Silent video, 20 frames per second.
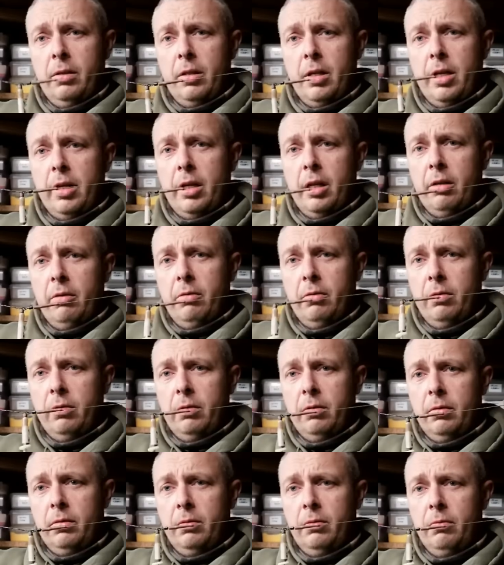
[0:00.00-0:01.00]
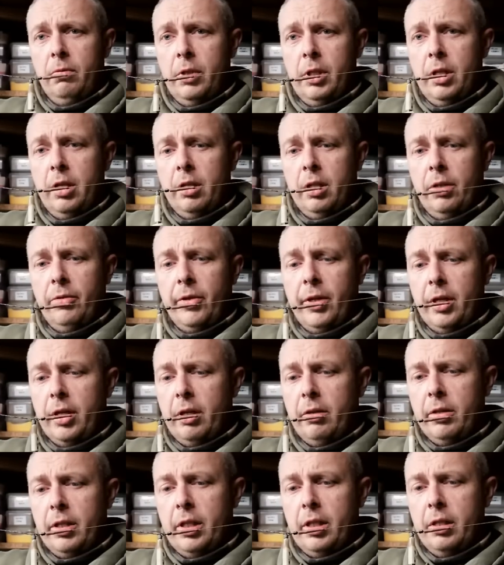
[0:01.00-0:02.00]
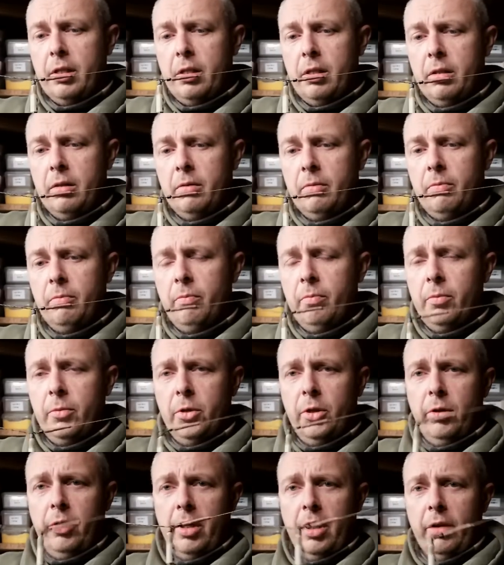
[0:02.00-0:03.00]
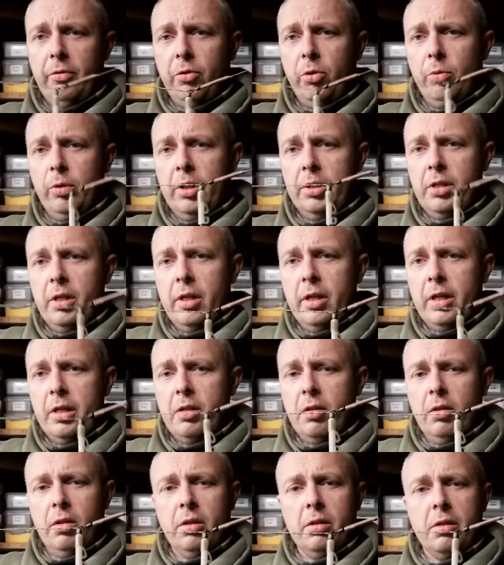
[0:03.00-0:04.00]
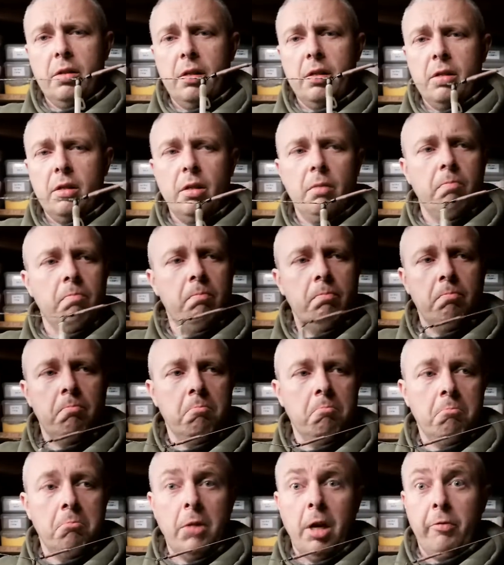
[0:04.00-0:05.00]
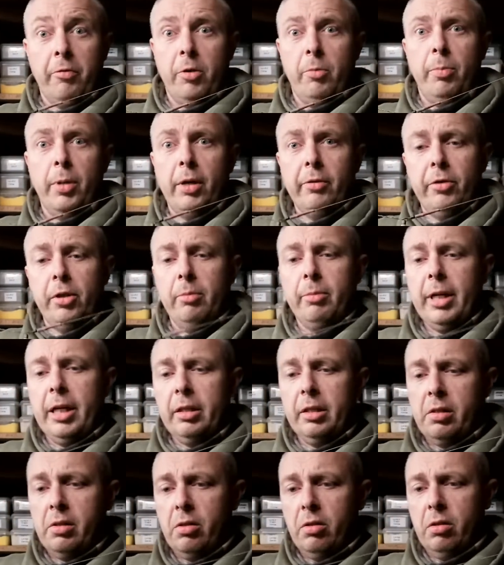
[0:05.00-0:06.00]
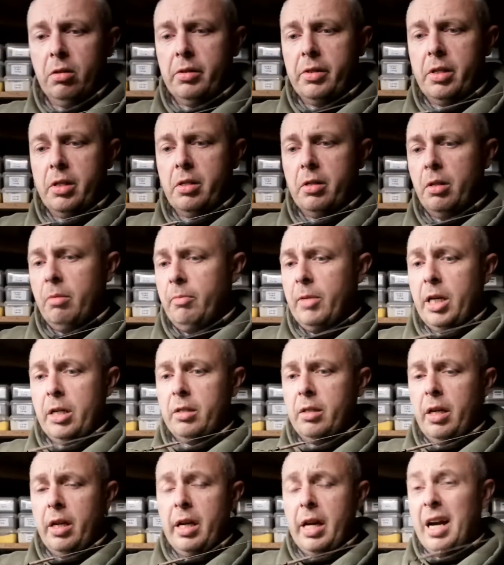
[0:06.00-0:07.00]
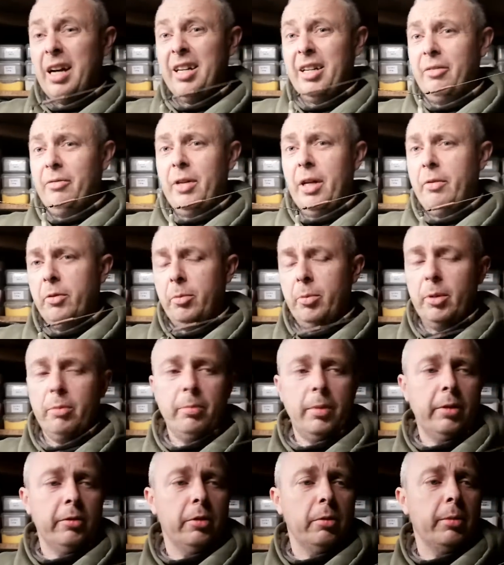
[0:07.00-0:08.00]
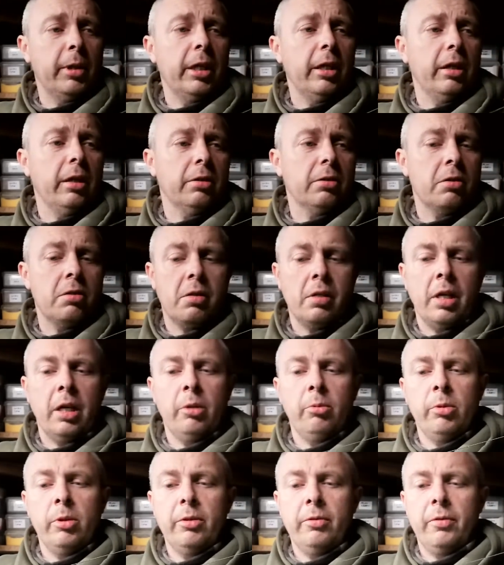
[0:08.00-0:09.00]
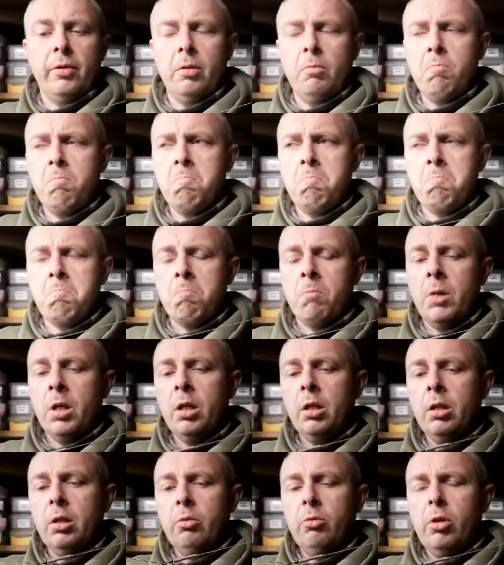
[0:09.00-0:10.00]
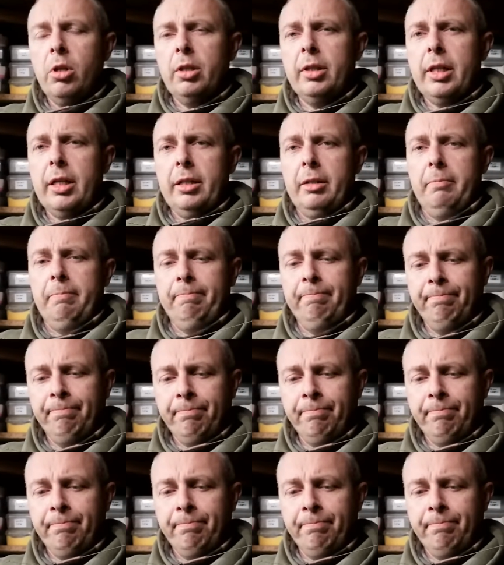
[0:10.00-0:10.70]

there you go. Why not give it a go, guys? Do it if you're wanting this sort of system. If you're bothered about this sort of system, like I say, I have never been bothered about it. I've just seen them and I thought, what are they?